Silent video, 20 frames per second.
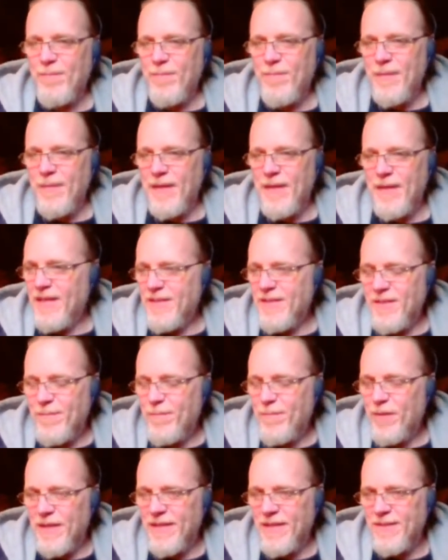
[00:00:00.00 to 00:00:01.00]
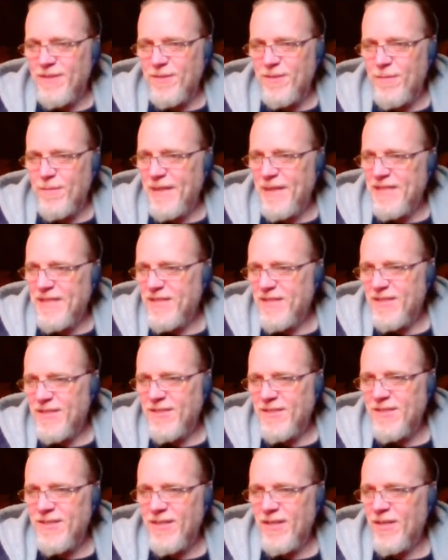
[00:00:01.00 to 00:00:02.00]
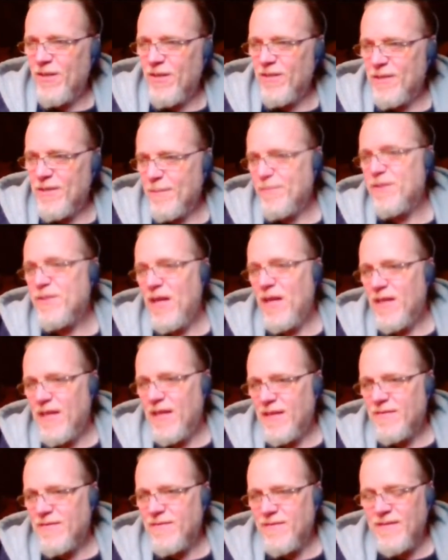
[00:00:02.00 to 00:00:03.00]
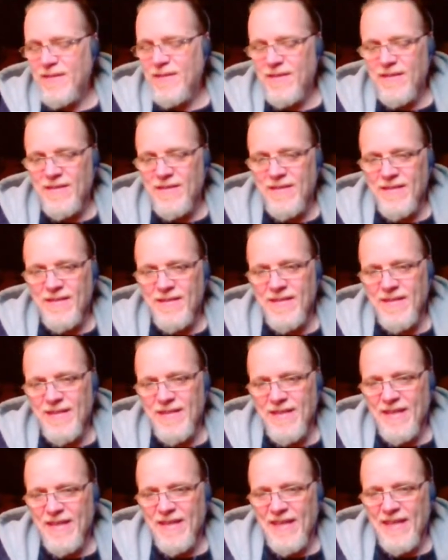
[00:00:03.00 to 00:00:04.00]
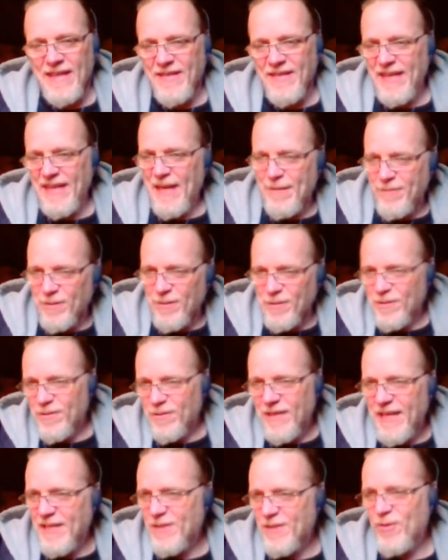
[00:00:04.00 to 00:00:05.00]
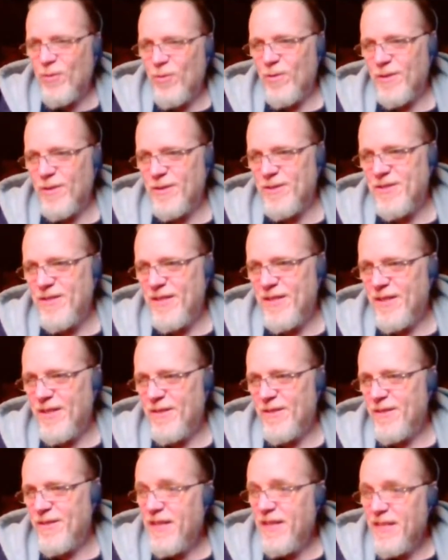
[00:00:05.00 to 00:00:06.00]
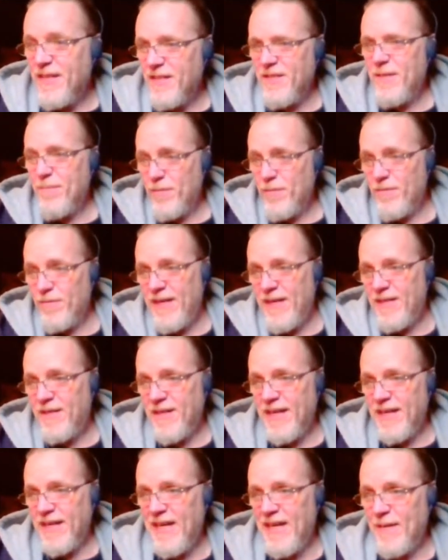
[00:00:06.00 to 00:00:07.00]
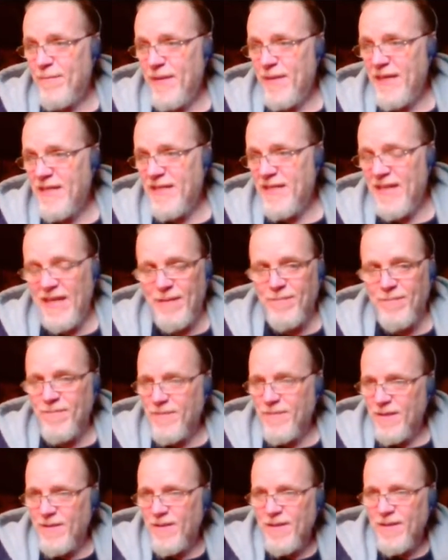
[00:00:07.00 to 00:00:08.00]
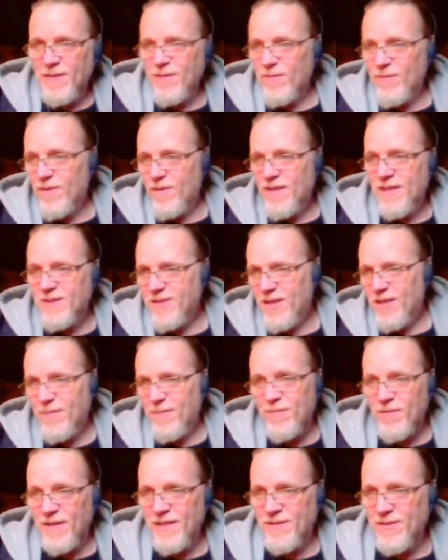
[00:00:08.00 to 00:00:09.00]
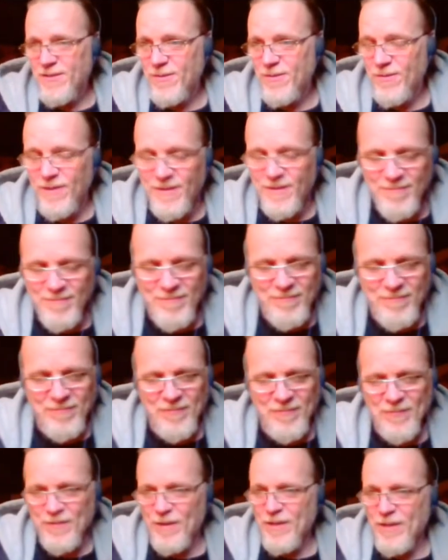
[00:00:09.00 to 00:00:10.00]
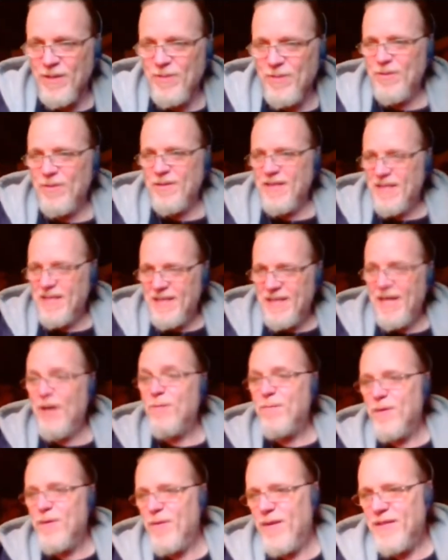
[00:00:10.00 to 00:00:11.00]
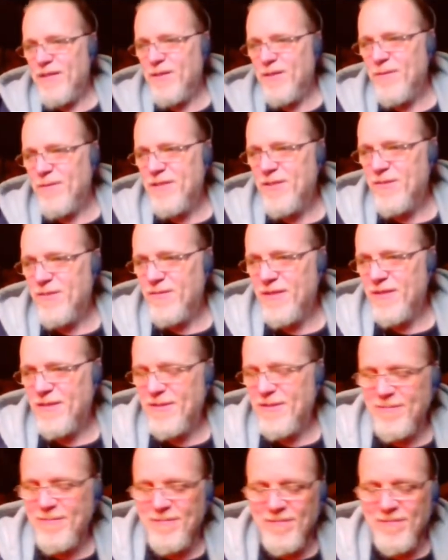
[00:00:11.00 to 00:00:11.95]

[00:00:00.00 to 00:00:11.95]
And your players are based in a city called Uppsala. And they have their little headquarters there that they can upgrade in a campaign game. You know, they can do all kinds of upgrades to it. Very cool. They can help you on your mysteries.